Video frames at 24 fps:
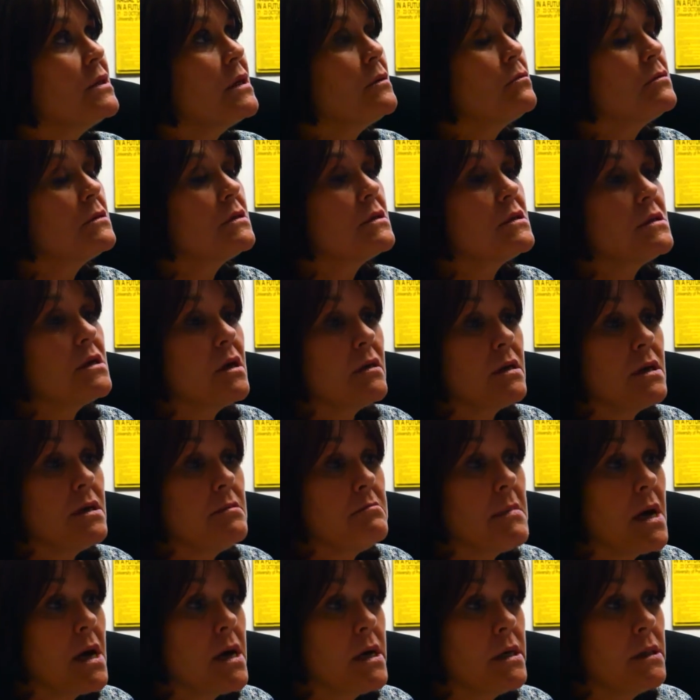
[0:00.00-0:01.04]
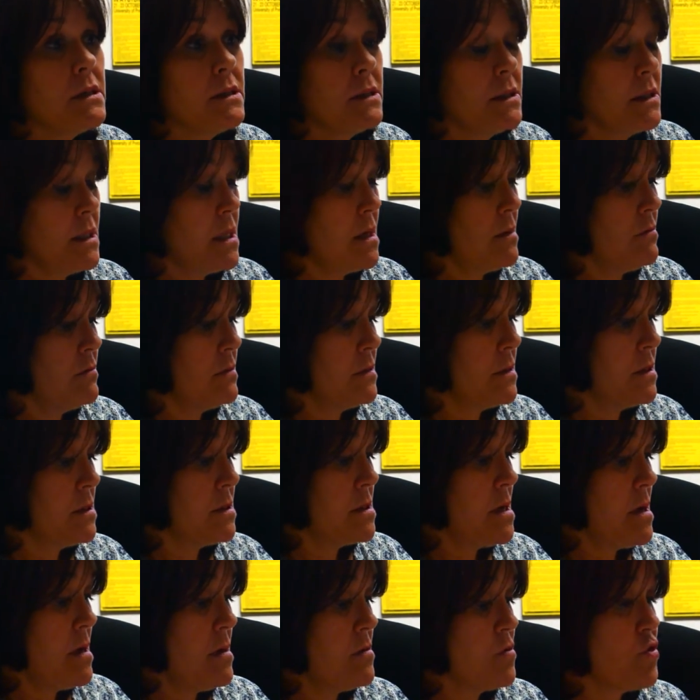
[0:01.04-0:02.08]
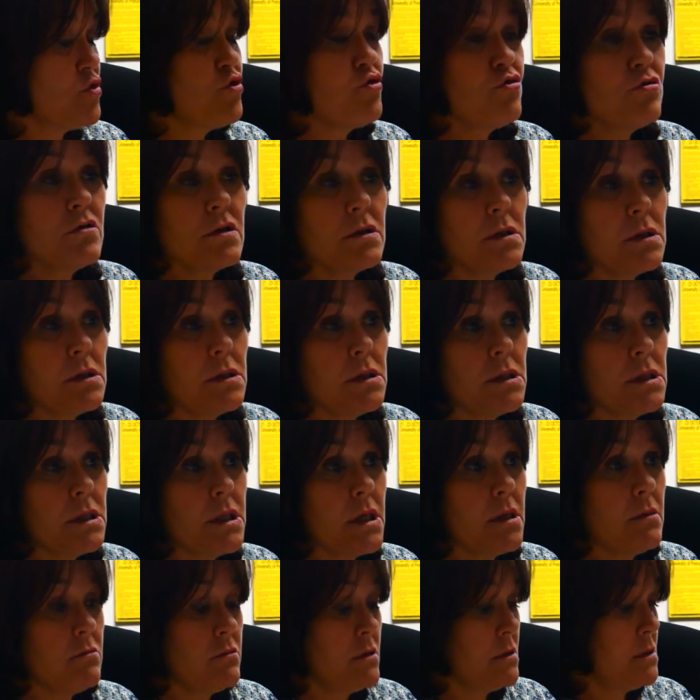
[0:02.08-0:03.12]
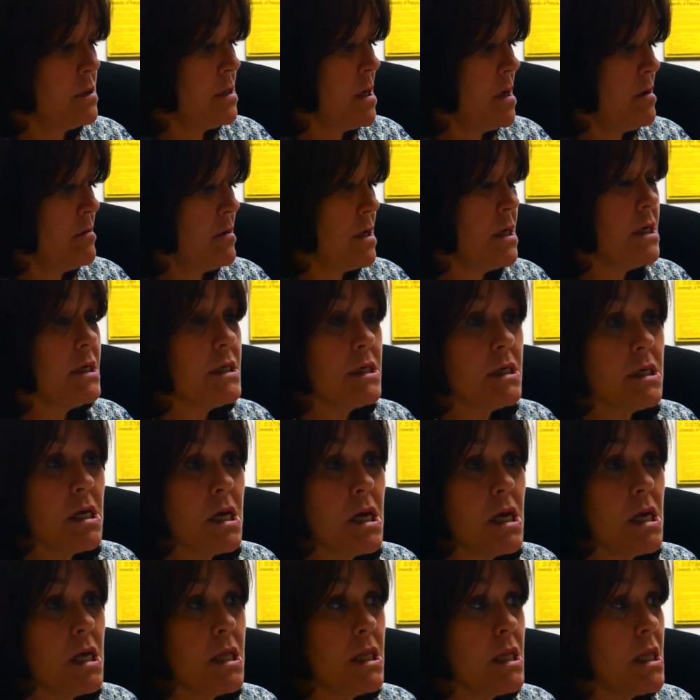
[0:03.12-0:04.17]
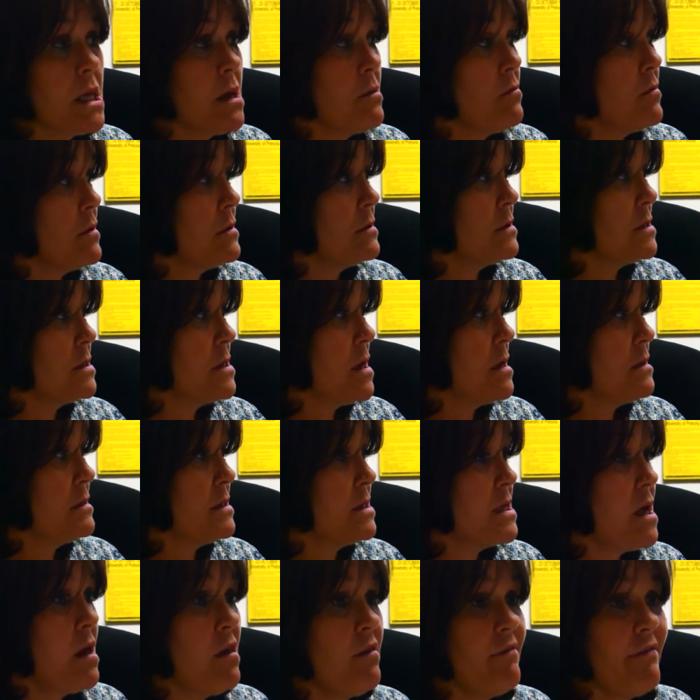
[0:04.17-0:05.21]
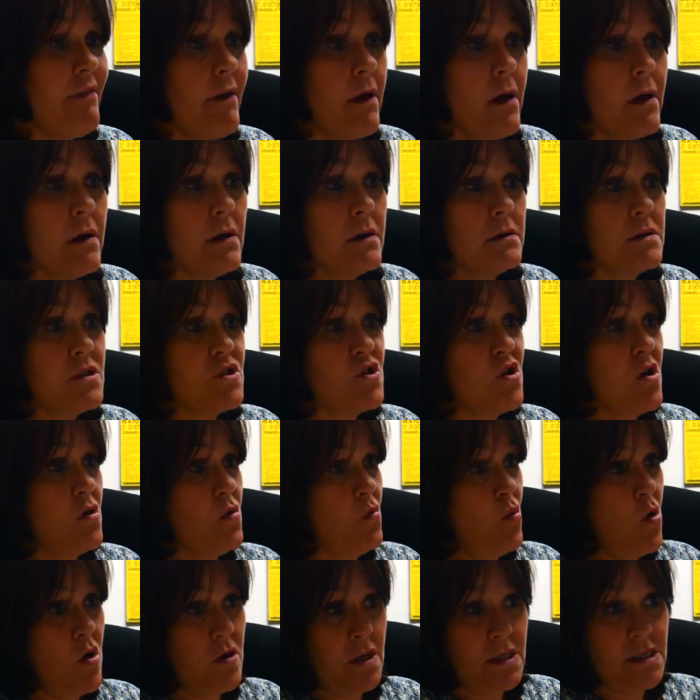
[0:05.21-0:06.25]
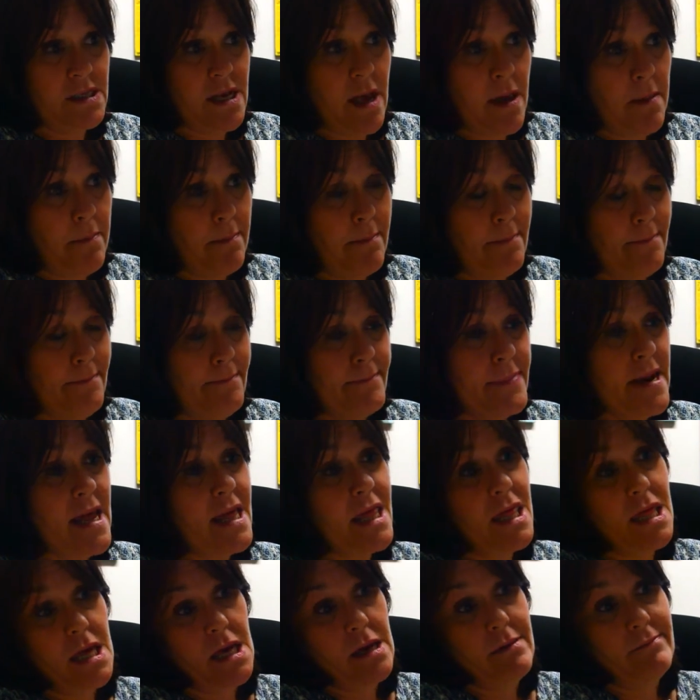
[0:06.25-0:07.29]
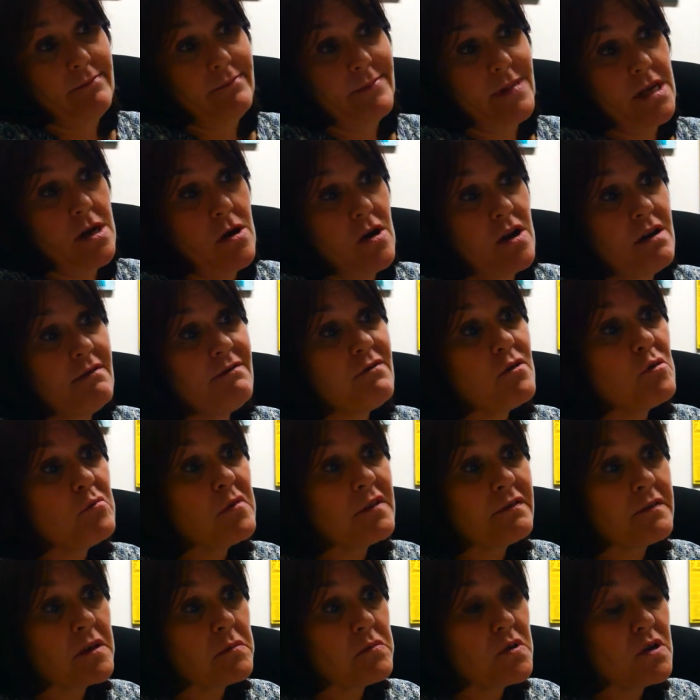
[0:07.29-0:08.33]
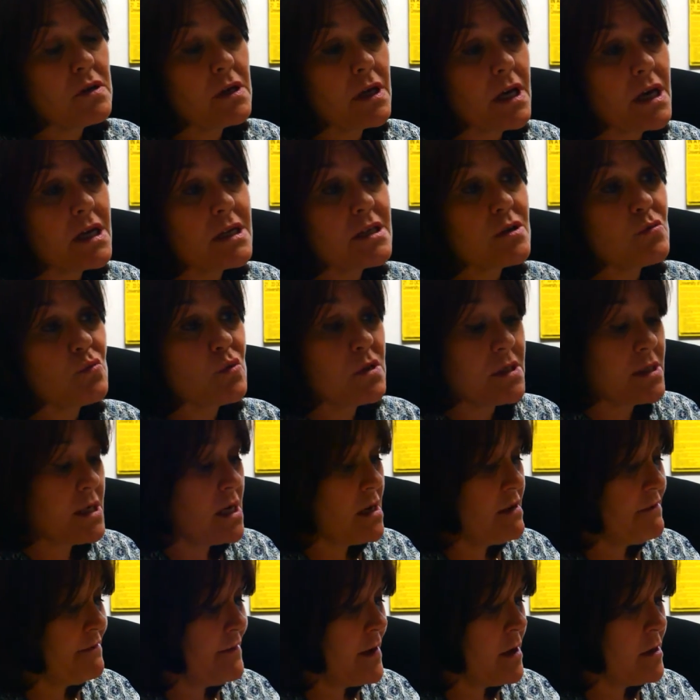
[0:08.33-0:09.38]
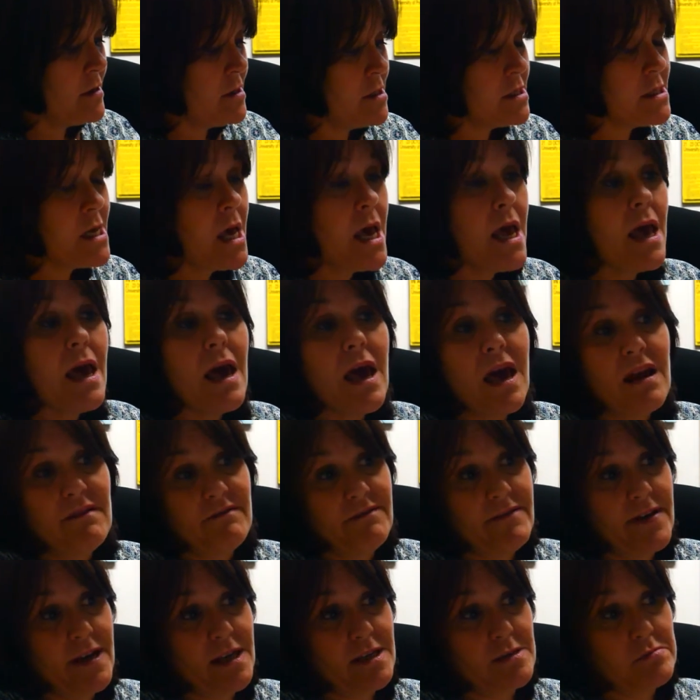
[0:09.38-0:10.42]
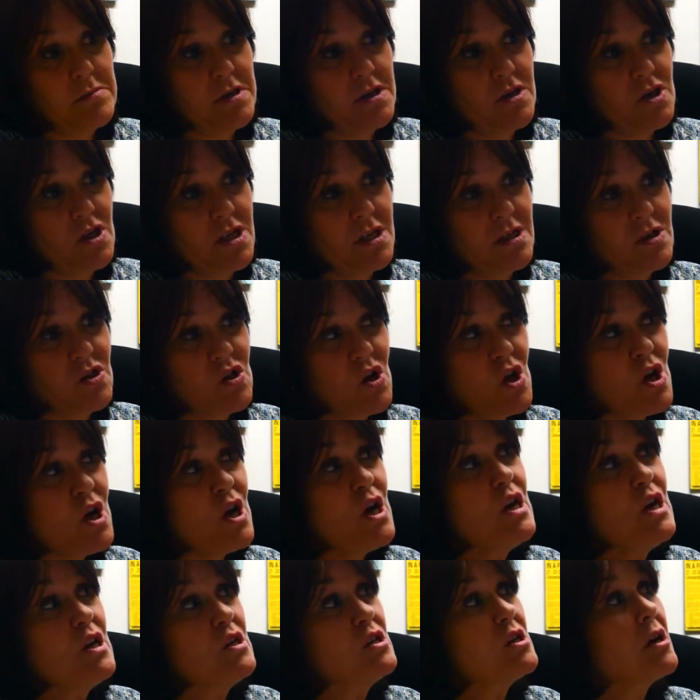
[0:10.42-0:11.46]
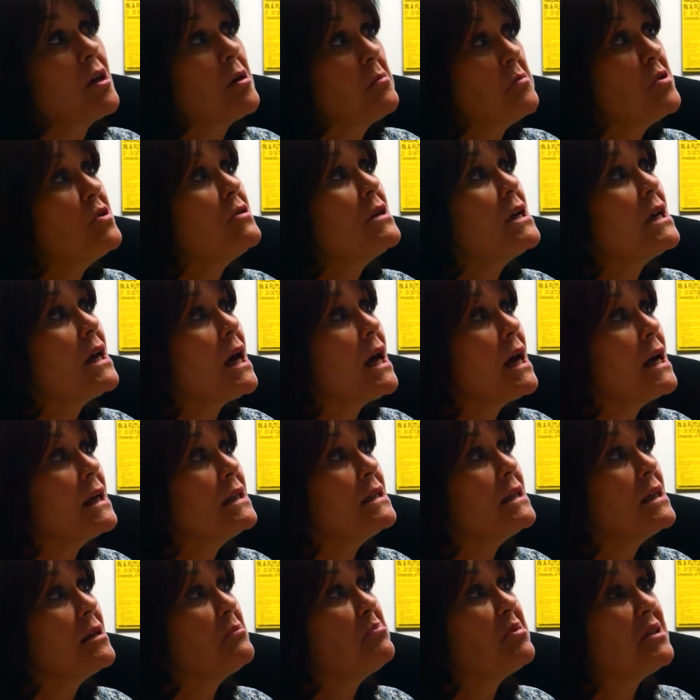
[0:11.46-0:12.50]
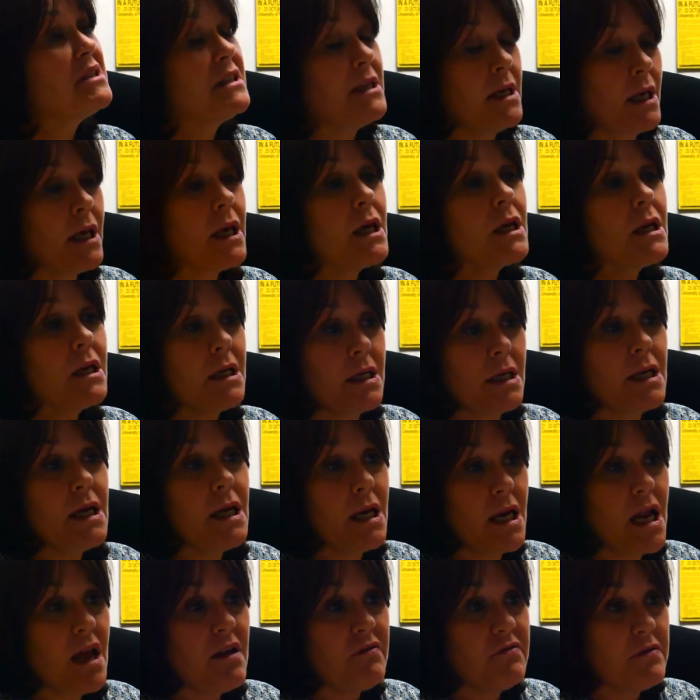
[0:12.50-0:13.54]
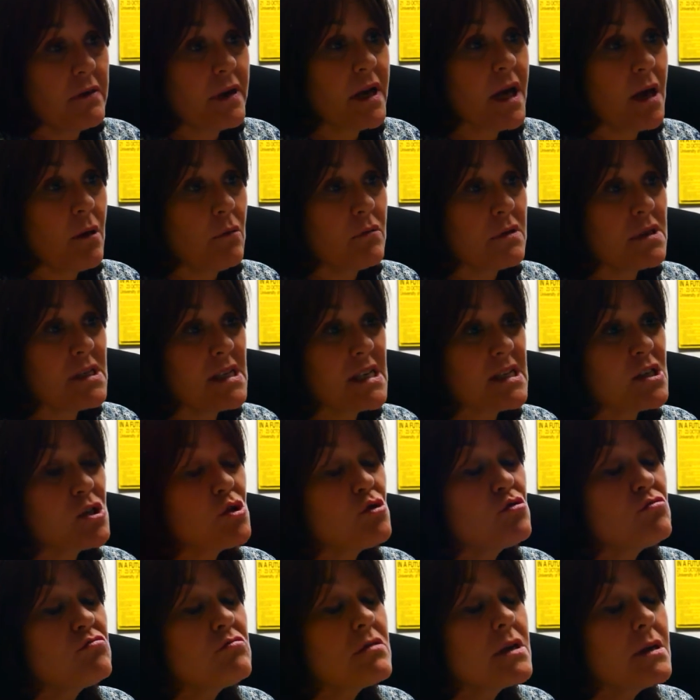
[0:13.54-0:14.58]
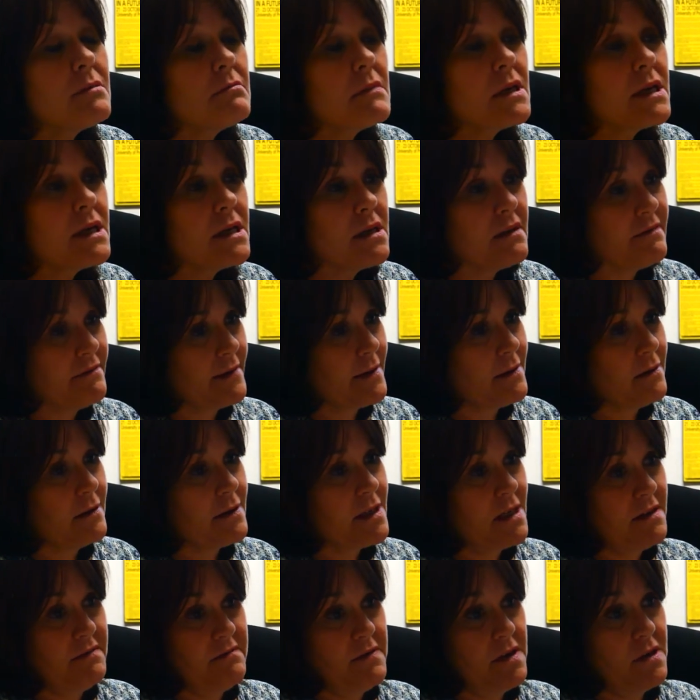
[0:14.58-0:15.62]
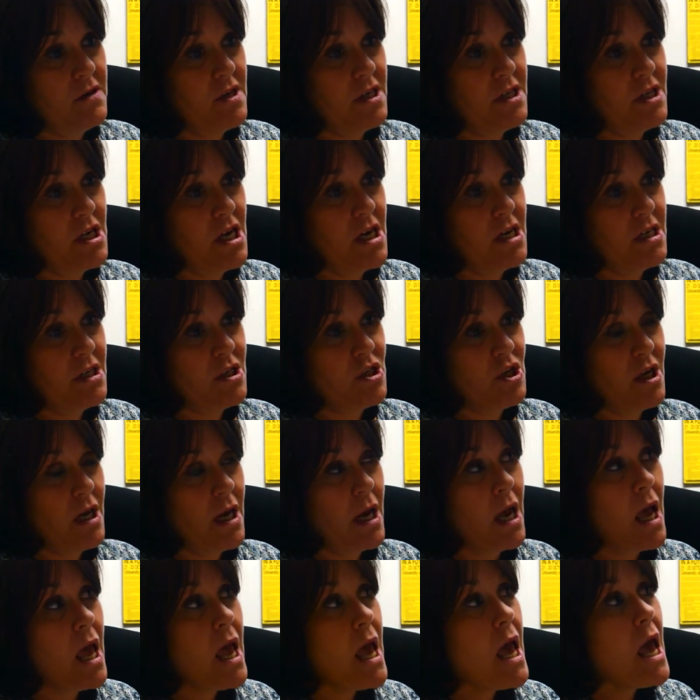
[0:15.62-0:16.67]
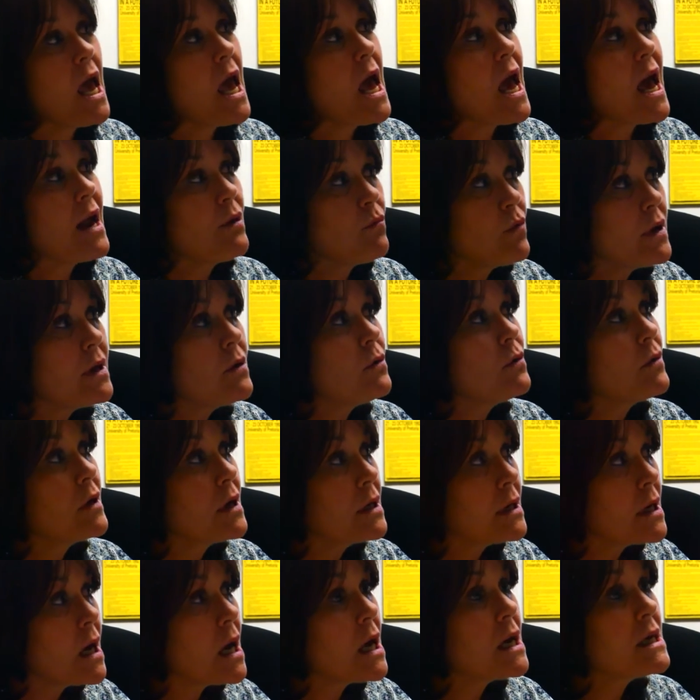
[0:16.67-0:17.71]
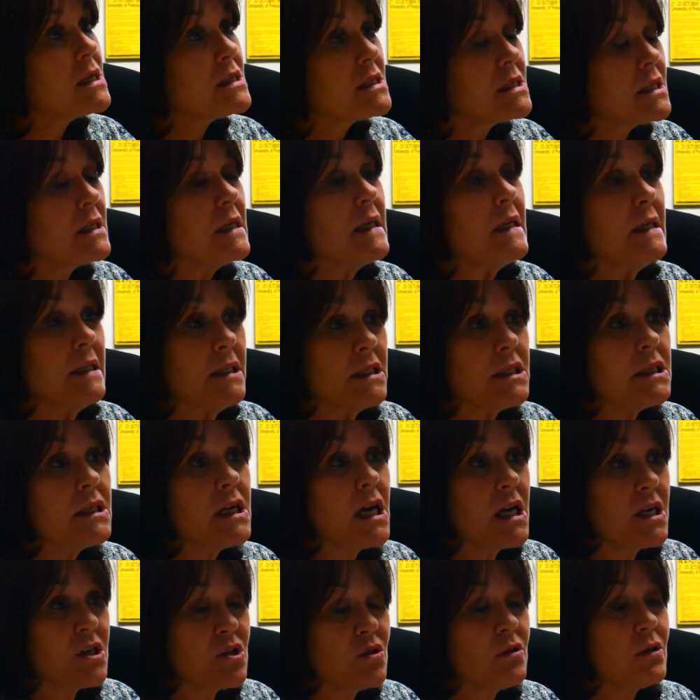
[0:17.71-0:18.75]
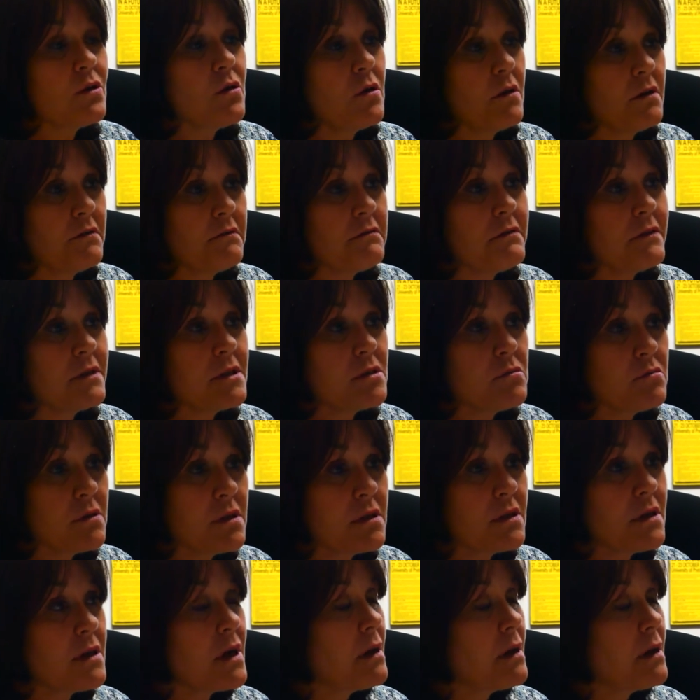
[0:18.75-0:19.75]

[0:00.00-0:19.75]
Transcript: there was no email, there was no Google, there was no internet, there was no cell phones, no WhatsApp, nothing. The only form of communication was telephones and fax machines. So communicating, particularly in Africa, was extremely difficult and very challenging. And we organized an international conference with